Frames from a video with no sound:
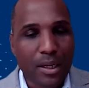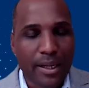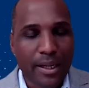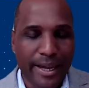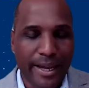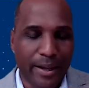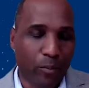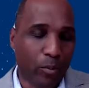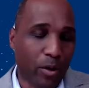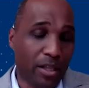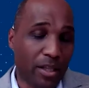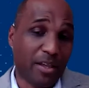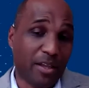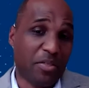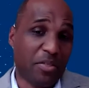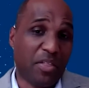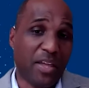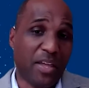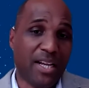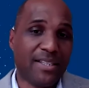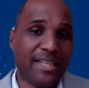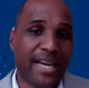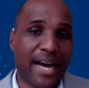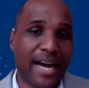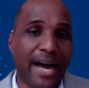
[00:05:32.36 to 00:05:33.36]
And one of the
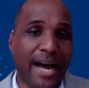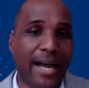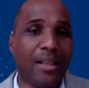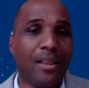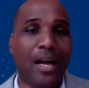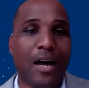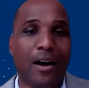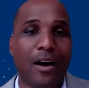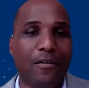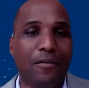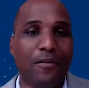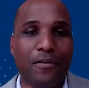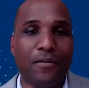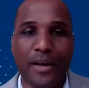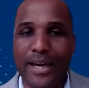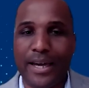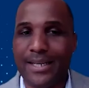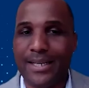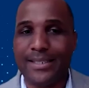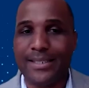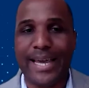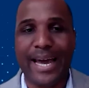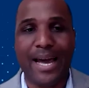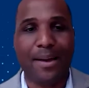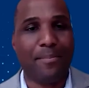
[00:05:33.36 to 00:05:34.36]
things that I love
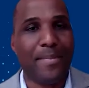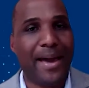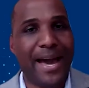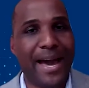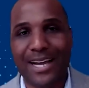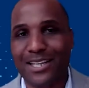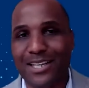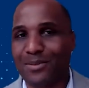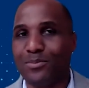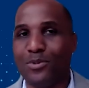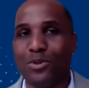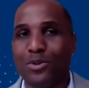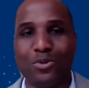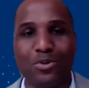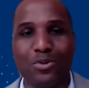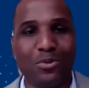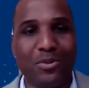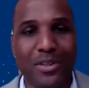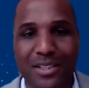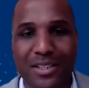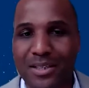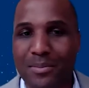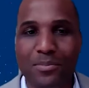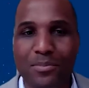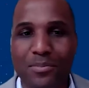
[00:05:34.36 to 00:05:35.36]
is that MassMutual
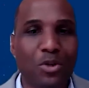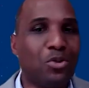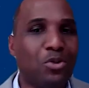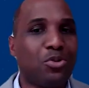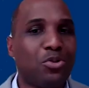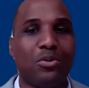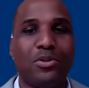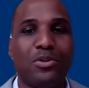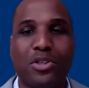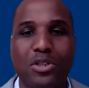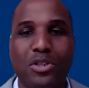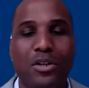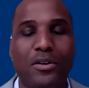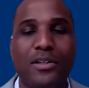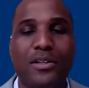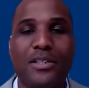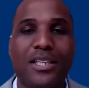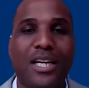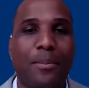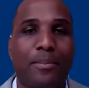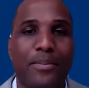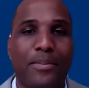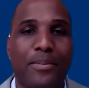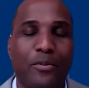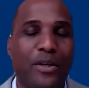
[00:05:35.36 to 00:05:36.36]
is a mutual insurance
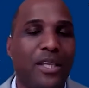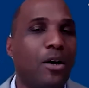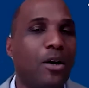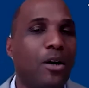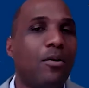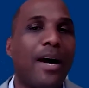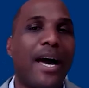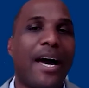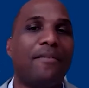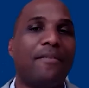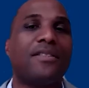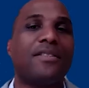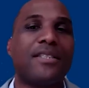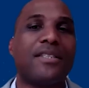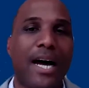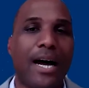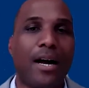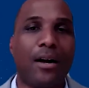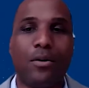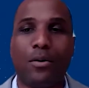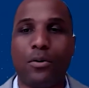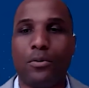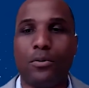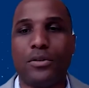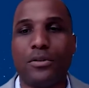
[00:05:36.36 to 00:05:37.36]
company. We don't have
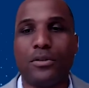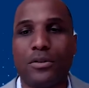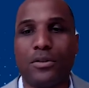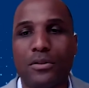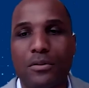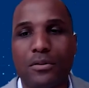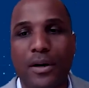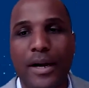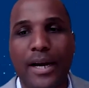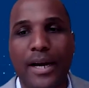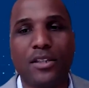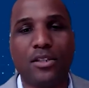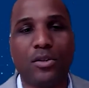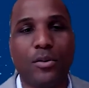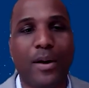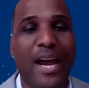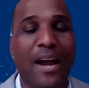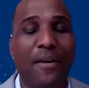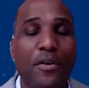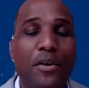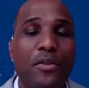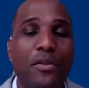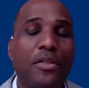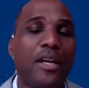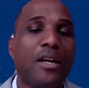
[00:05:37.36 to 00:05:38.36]
stockholders, right? So
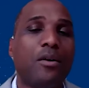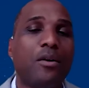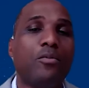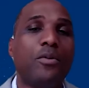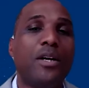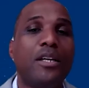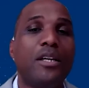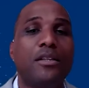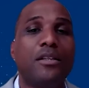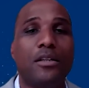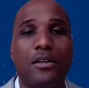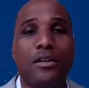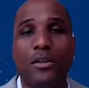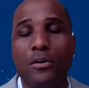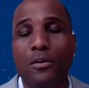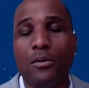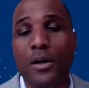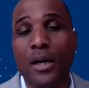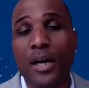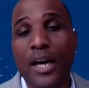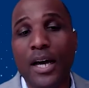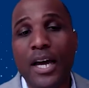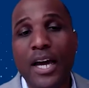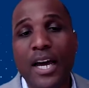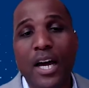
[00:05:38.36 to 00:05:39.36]
everything we do
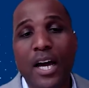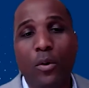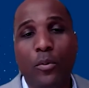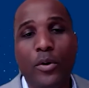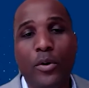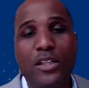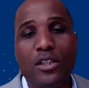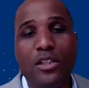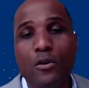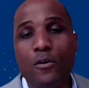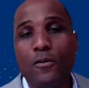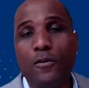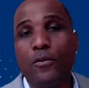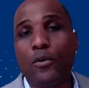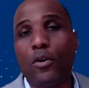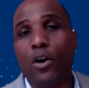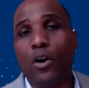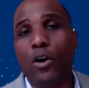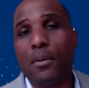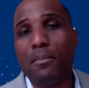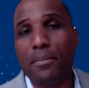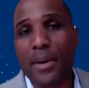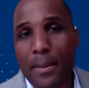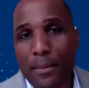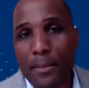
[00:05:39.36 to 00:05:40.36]
for
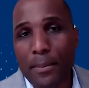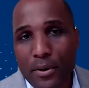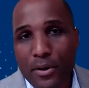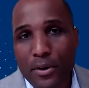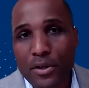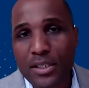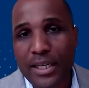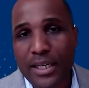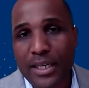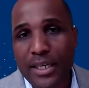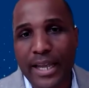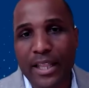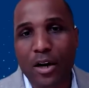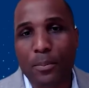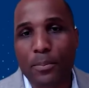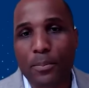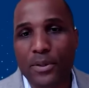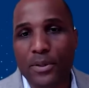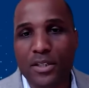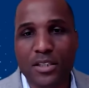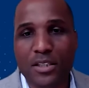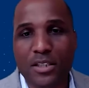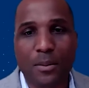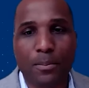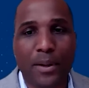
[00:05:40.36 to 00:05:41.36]
our members and our
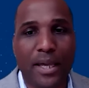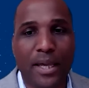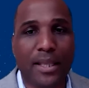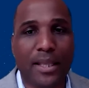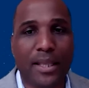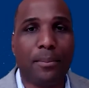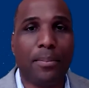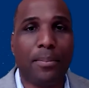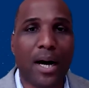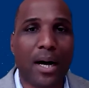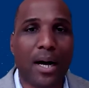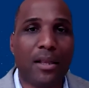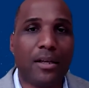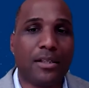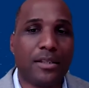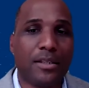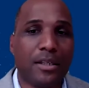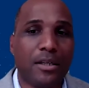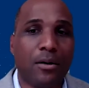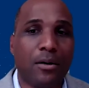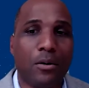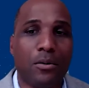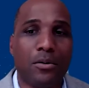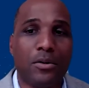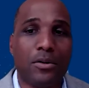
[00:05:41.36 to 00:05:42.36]
participating
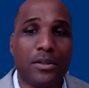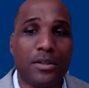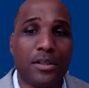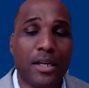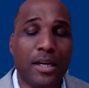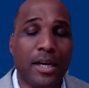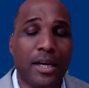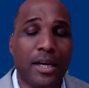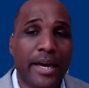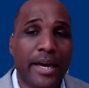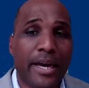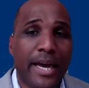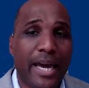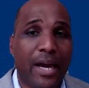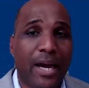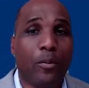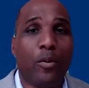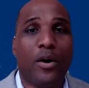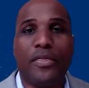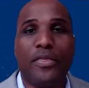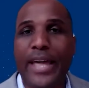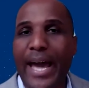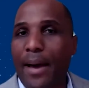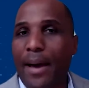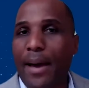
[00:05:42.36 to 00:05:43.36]
policyholders. And
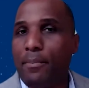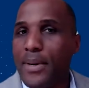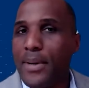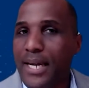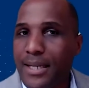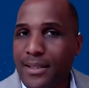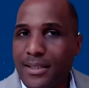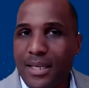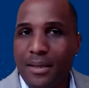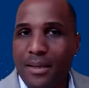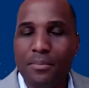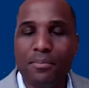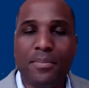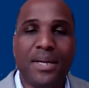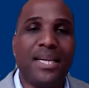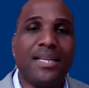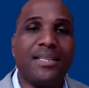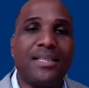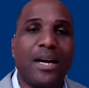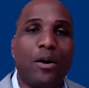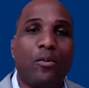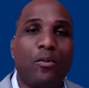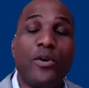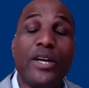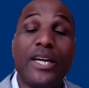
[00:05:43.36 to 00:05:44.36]
what that means, it means
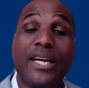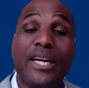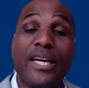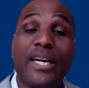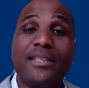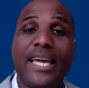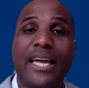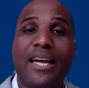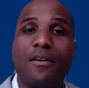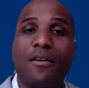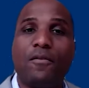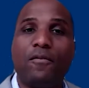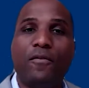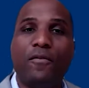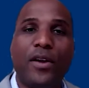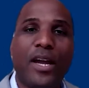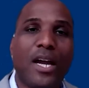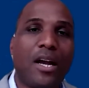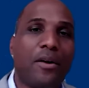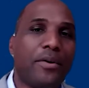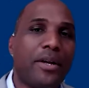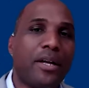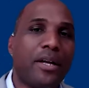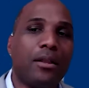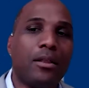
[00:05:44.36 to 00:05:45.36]
that we can take a
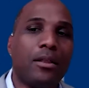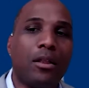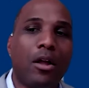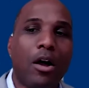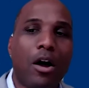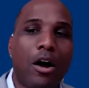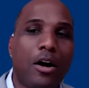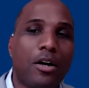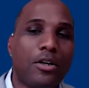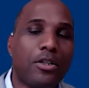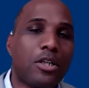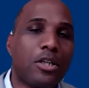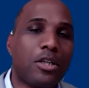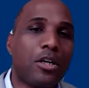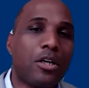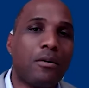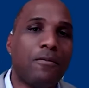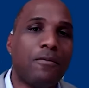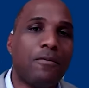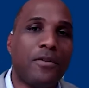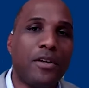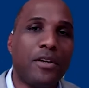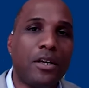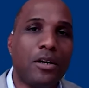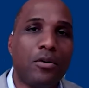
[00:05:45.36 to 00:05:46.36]
very
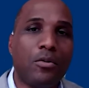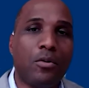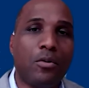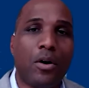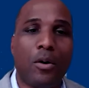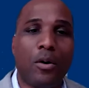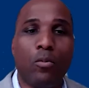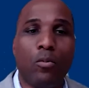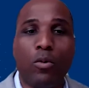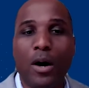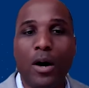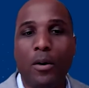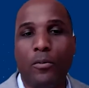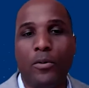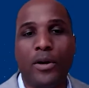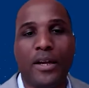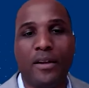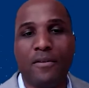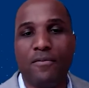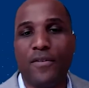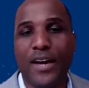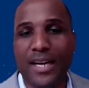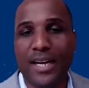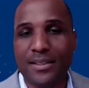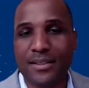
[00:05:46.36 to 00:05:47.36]
long-term view on what we
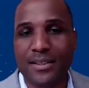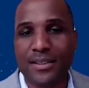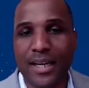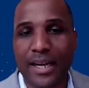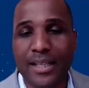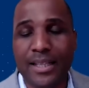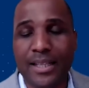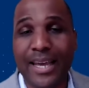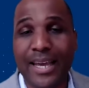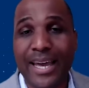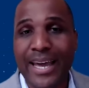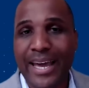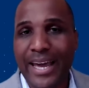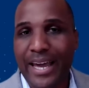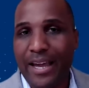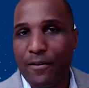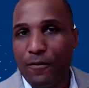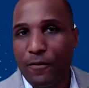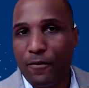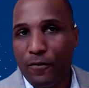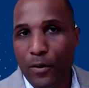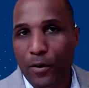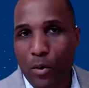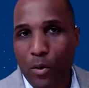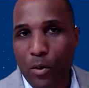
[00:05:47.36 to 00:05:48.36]
invest in and
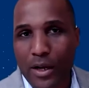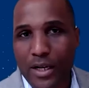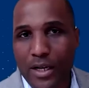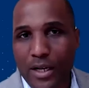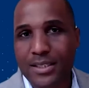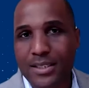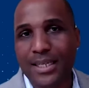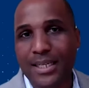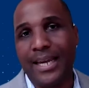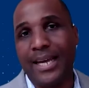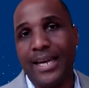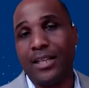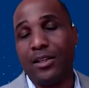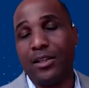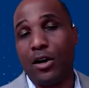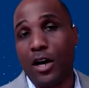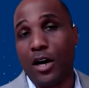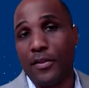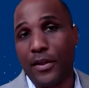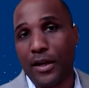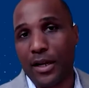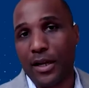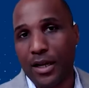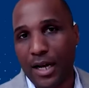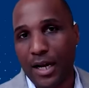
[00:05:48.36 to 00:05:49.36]
focus in on
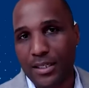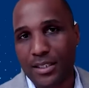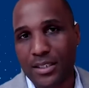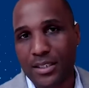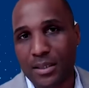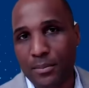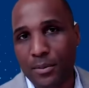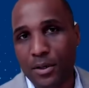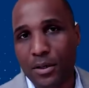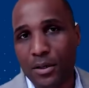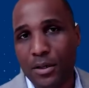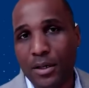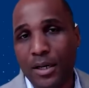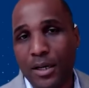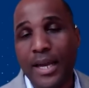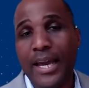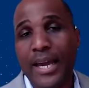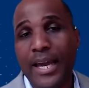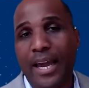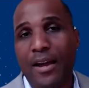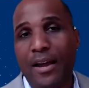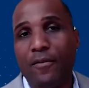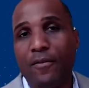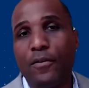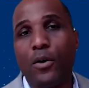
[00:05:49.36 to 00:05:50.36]
the customer
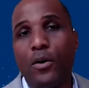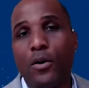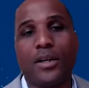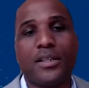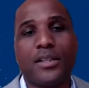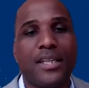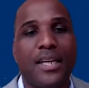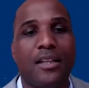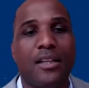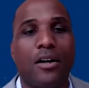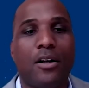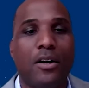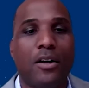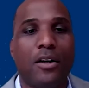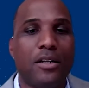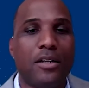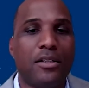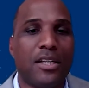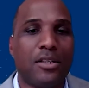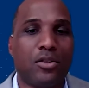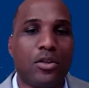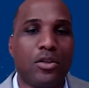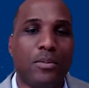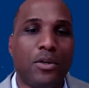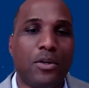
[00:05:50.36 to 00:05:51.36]
and focus in on our
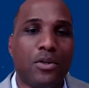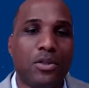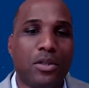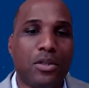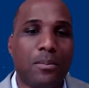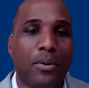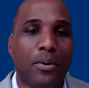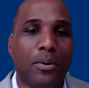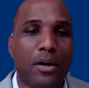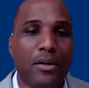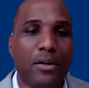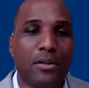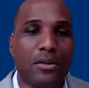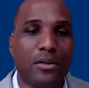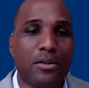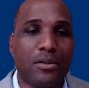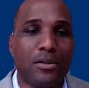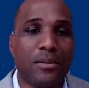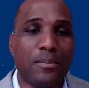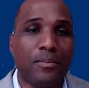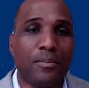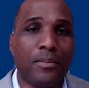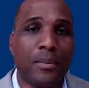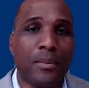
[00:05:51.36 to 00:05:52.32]
distribution partners.